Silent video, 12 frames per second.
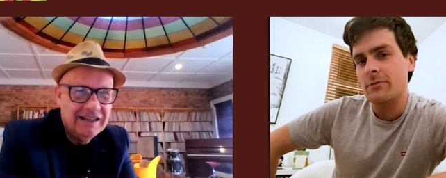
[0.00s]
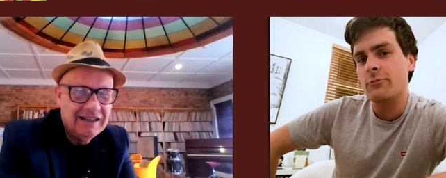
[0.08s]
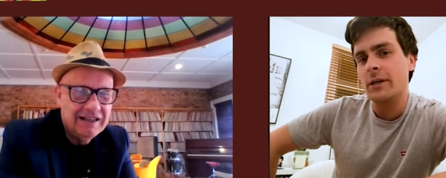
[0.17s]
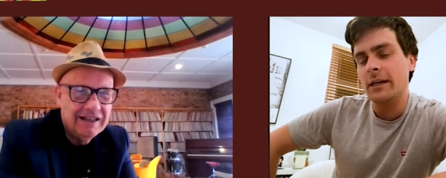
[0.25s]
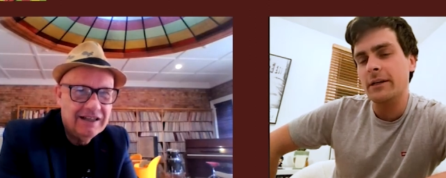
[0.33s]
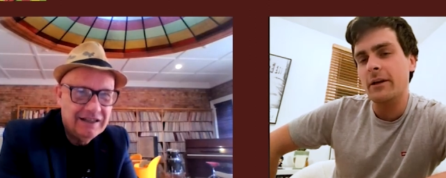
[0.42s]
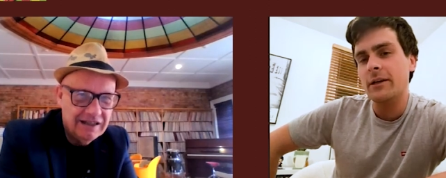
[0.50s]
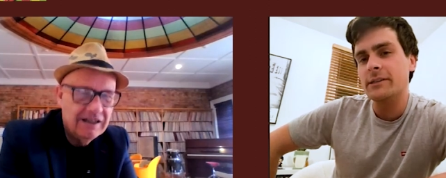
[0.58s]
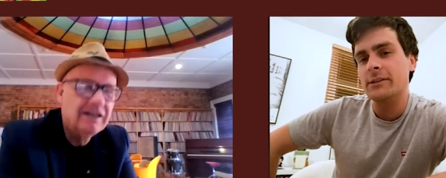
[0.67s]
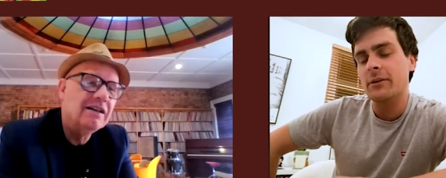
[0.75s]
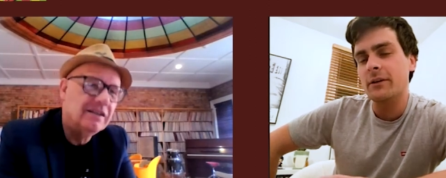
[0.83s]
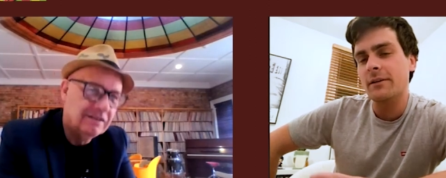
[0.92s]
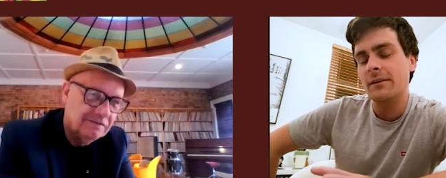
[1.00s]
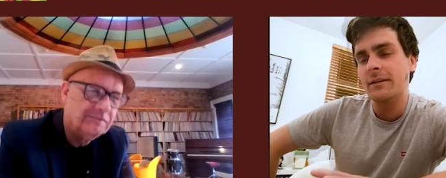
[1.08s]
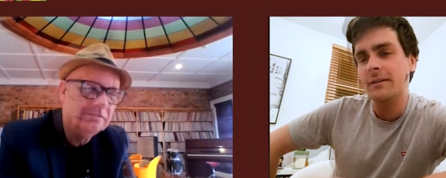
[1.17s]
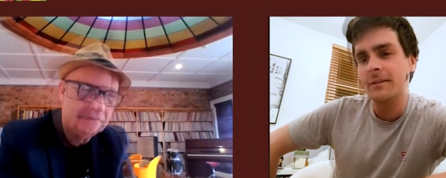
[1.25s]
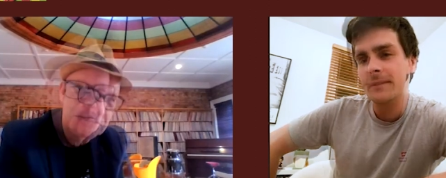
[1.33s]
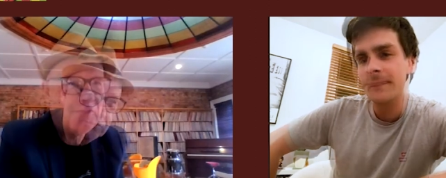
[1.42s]
Speaker 1: a really nice song, I think.
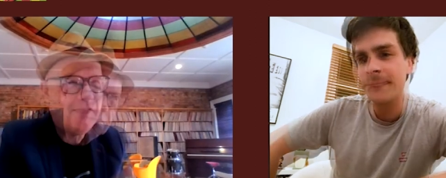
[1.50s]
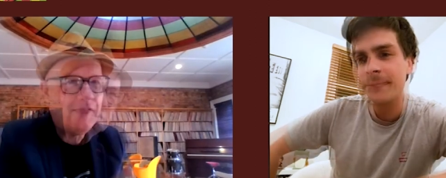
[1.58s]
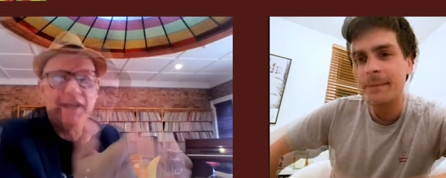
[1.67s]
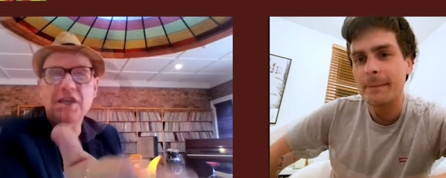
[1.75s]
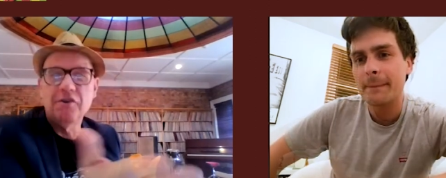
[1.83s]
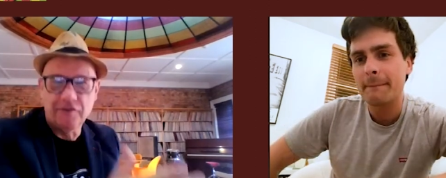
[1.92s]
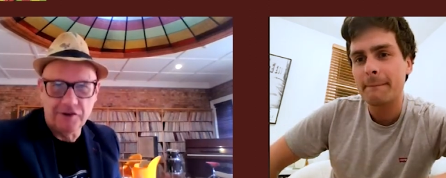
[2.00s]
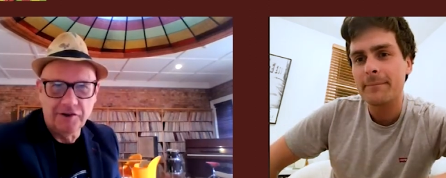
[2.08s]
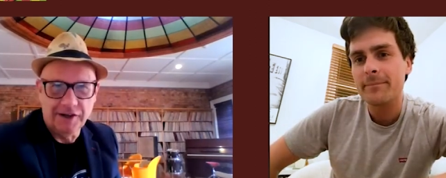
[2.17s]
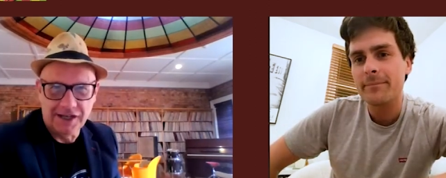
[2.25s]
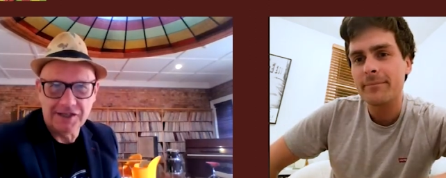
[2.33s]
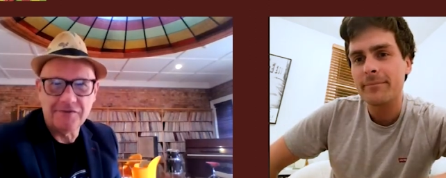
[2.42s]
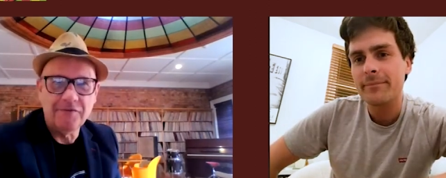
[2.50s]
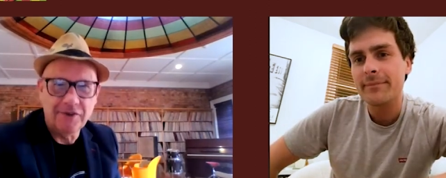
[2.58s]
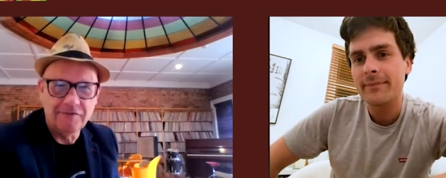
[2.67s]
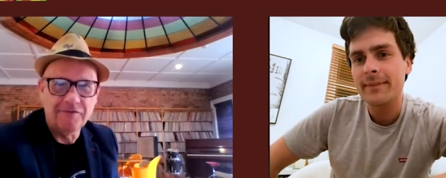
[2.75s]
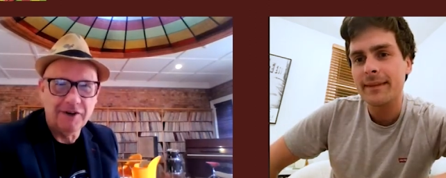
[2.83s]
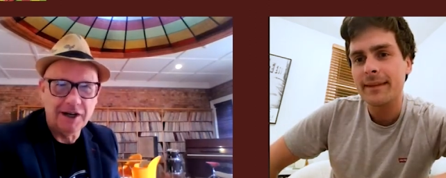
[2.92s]
Speaker 2: Thank you for doing this.
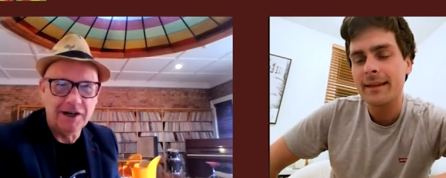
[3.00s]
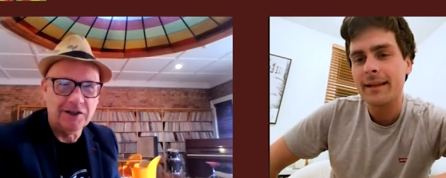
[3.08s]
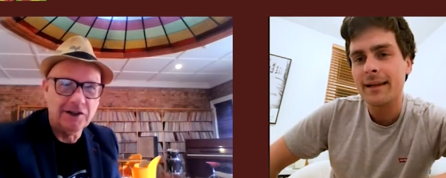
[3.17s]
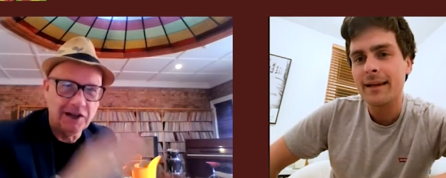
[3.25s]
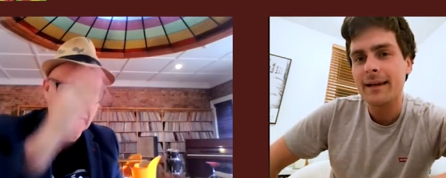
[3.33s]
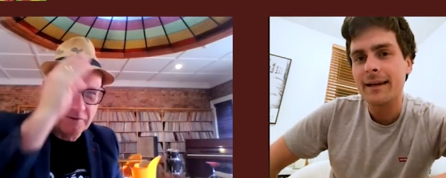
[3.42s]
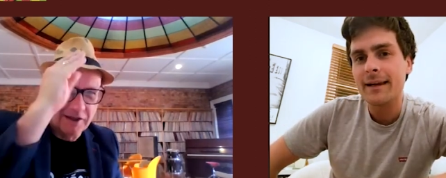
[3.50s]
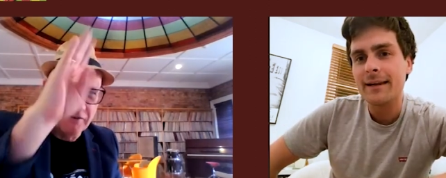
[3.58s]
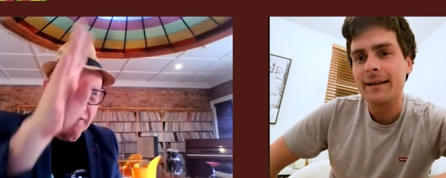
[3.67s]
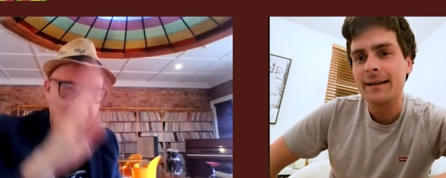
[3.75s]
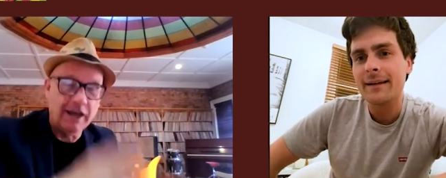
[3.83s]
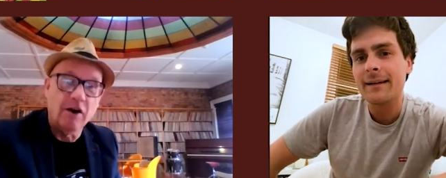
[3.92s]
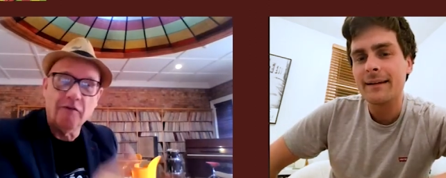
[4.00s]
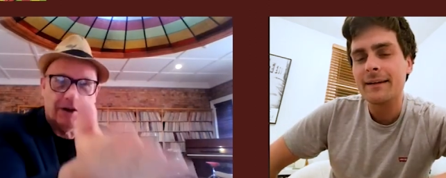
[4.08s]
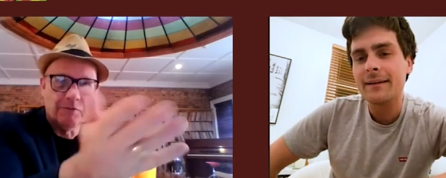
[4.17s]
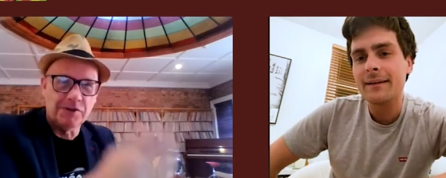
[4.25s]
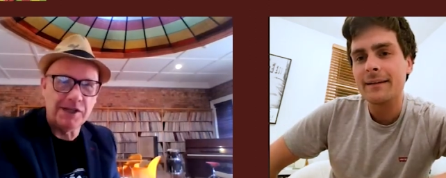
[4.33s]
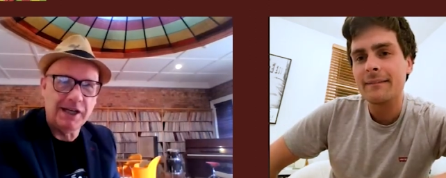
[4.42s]
Very good. Good luck with everything, and hopefully
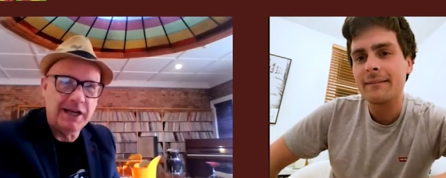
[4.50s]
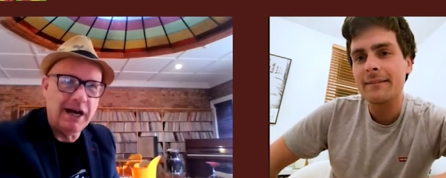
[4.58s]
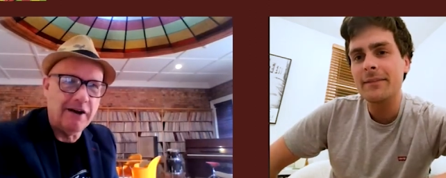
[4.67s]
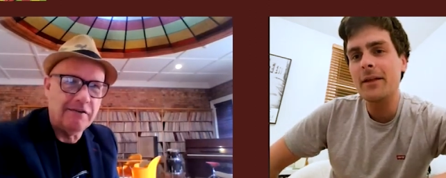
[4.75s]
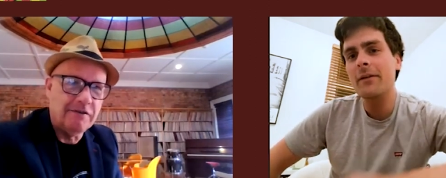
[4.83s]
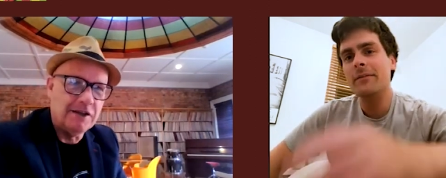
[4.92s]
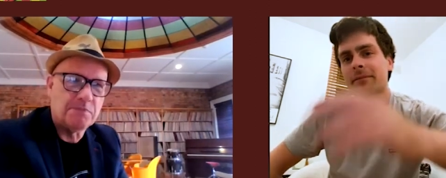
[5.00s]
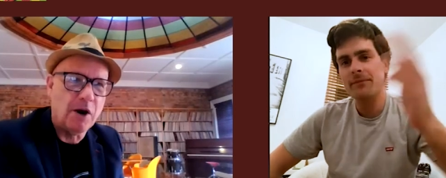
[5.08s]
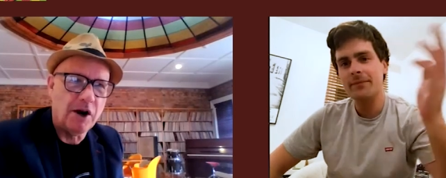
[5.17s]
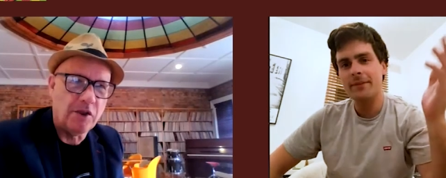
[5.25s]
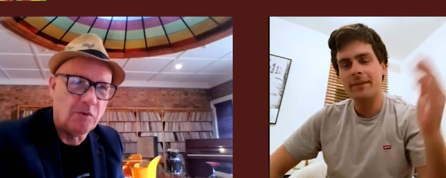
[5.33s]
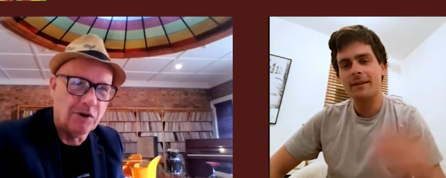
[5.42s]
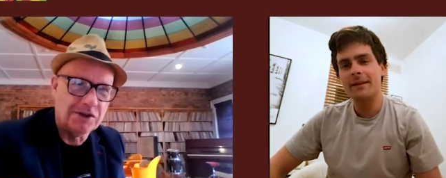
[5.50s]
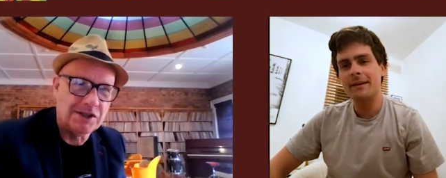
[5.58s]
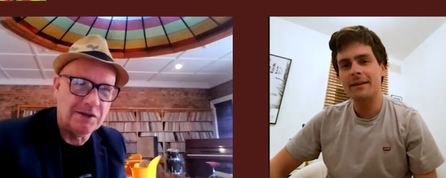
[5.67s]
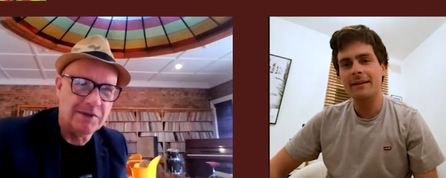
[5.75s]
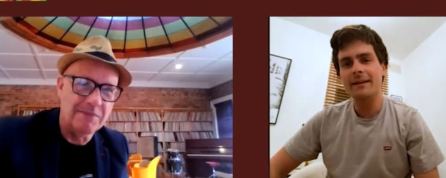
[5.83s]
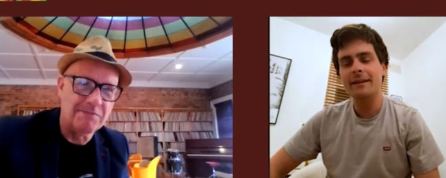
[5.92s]
we'll see you down no, in this part of the world
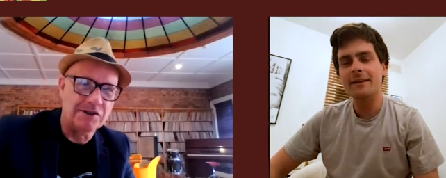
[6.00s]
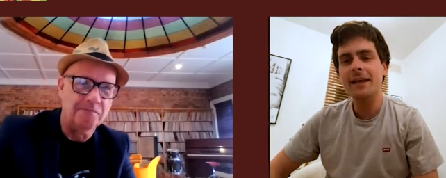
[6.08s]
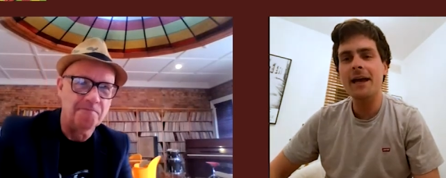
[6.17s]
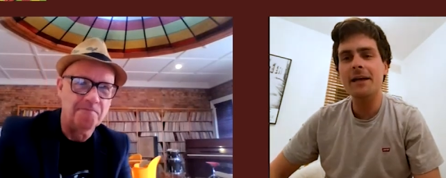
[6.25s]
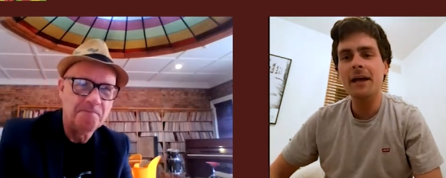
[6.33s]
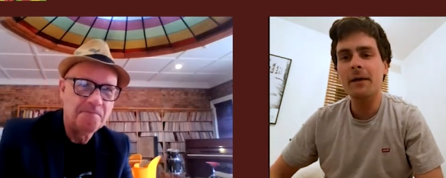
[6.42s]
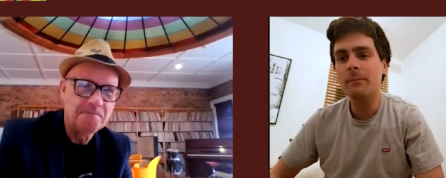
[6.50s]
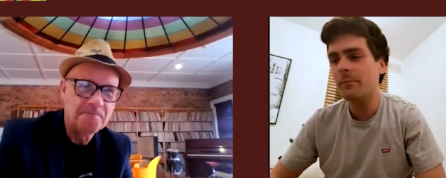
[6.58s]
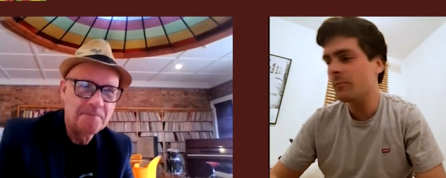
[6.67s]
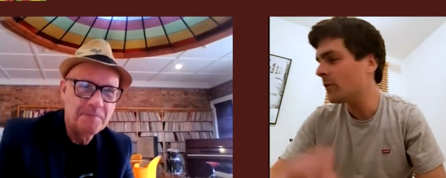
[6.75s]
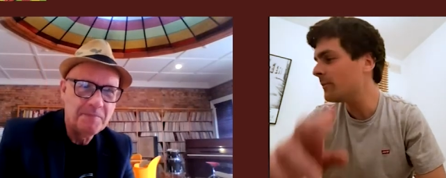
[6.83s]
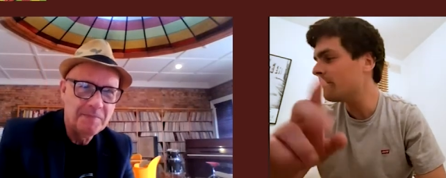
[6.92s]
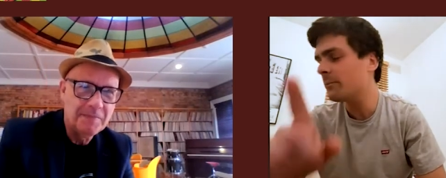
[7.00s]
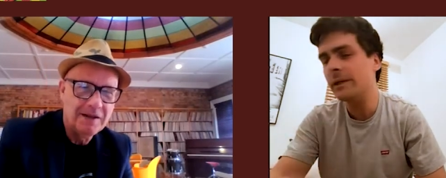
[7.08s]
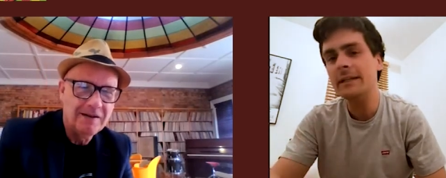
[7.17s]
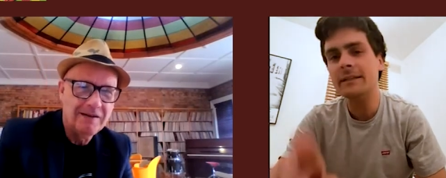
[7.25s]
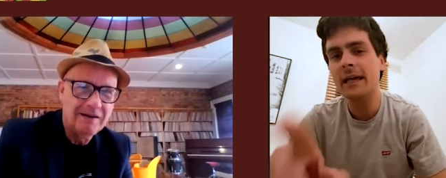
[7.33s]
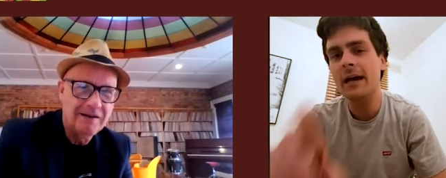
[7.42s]
sometime soon. Yeah, yeah.
Speaker 1: Well, we need
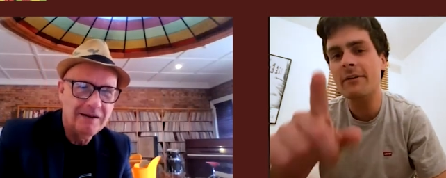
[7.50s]
to get